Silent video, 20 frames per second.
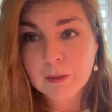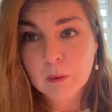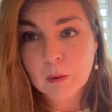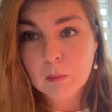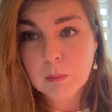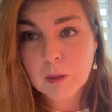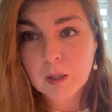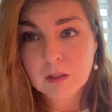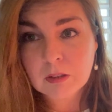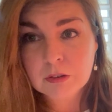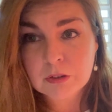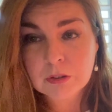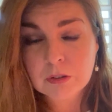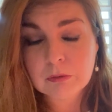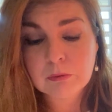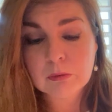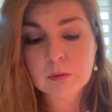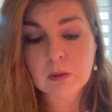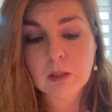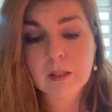no apology
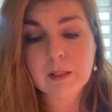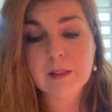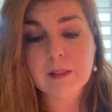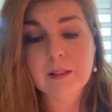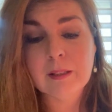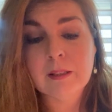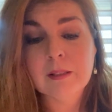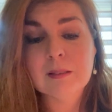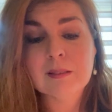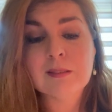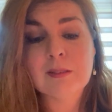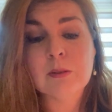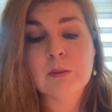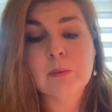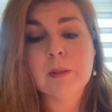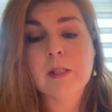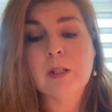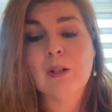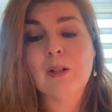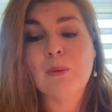for it. It is who
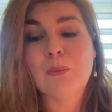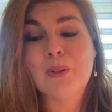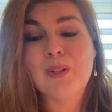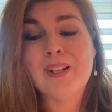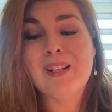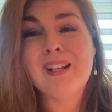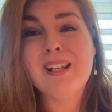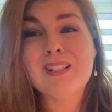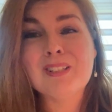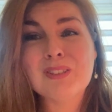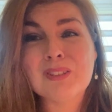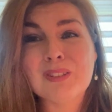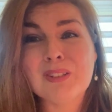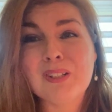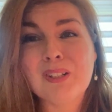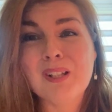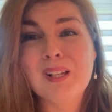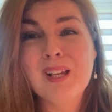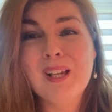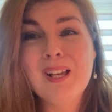we are. We're a
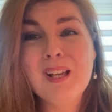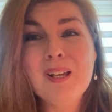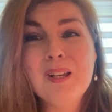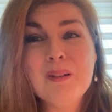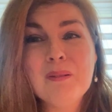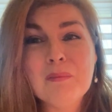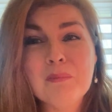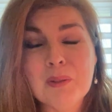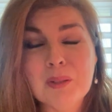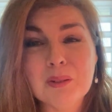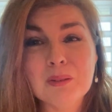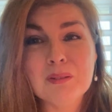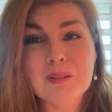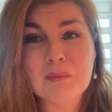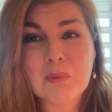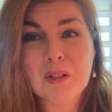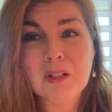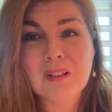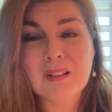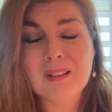nation built
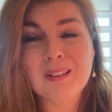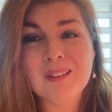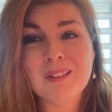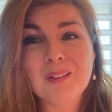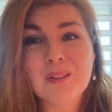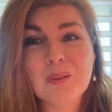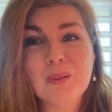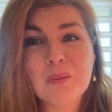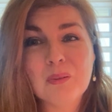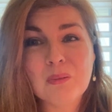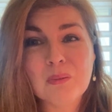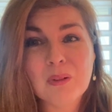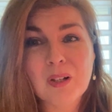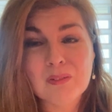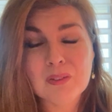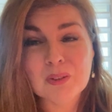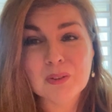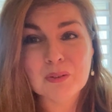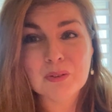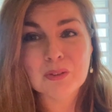upon
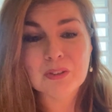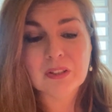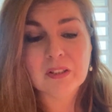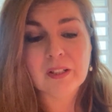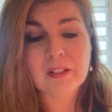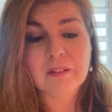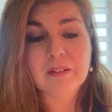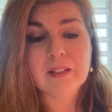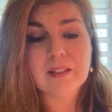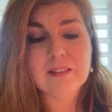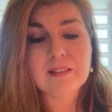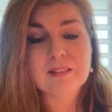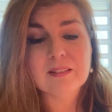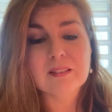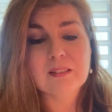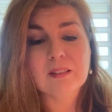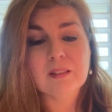revolutionaries,